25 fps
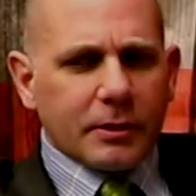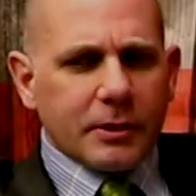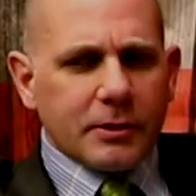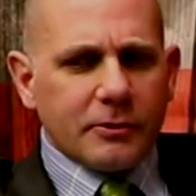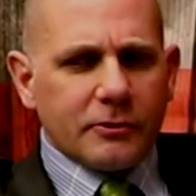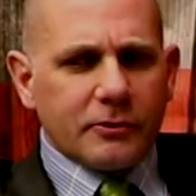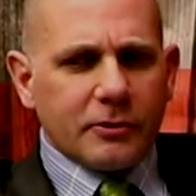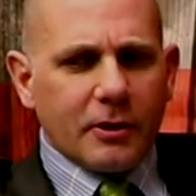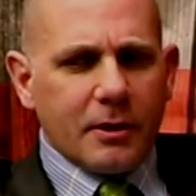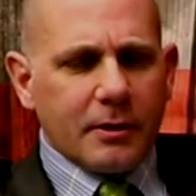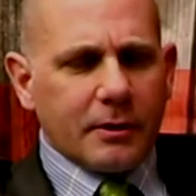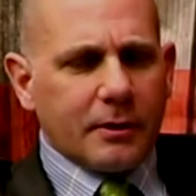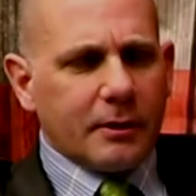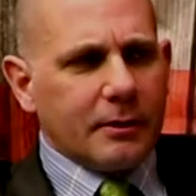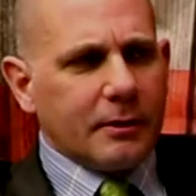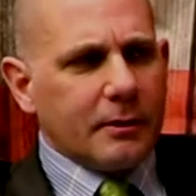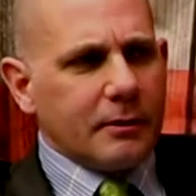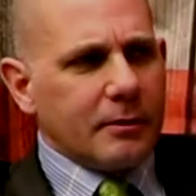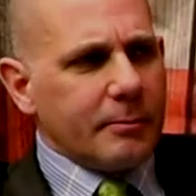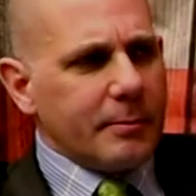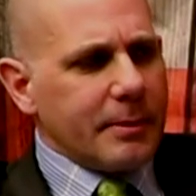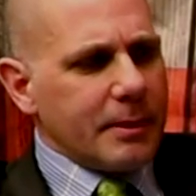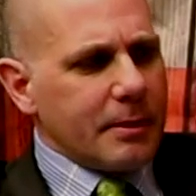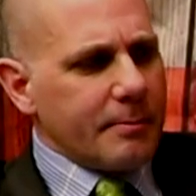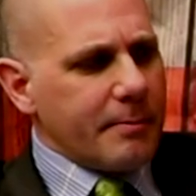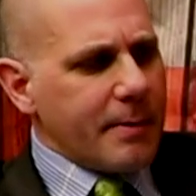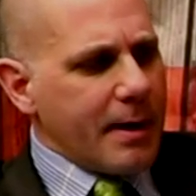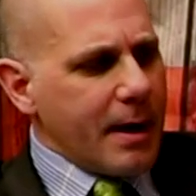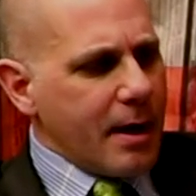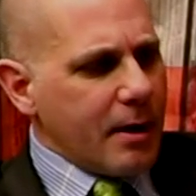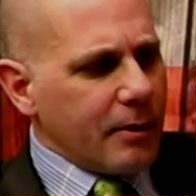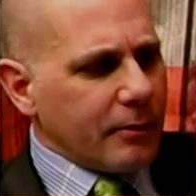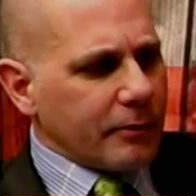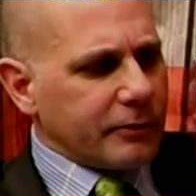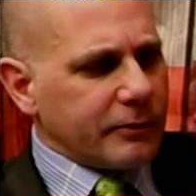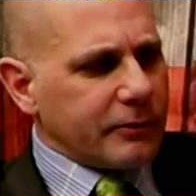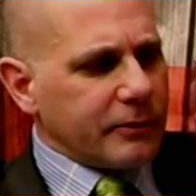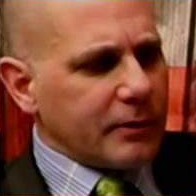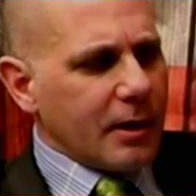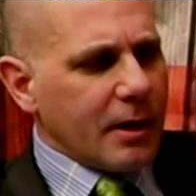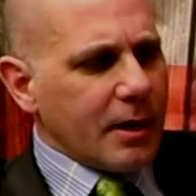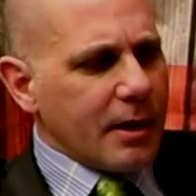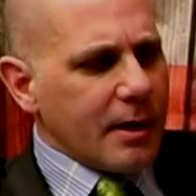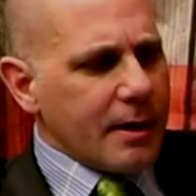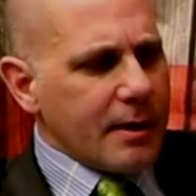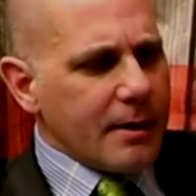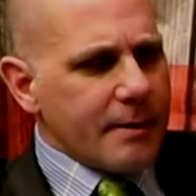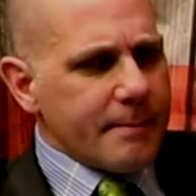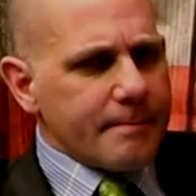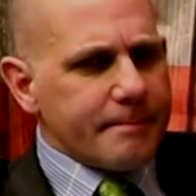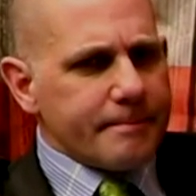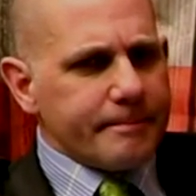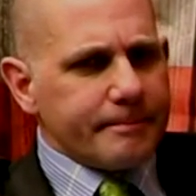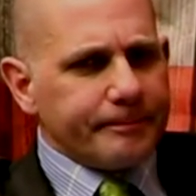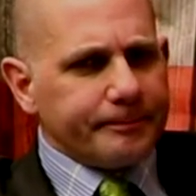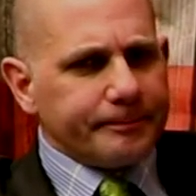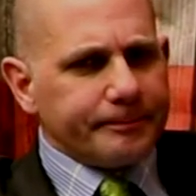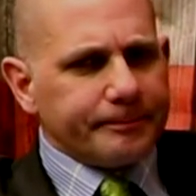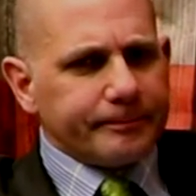Can you talk a little bit about um,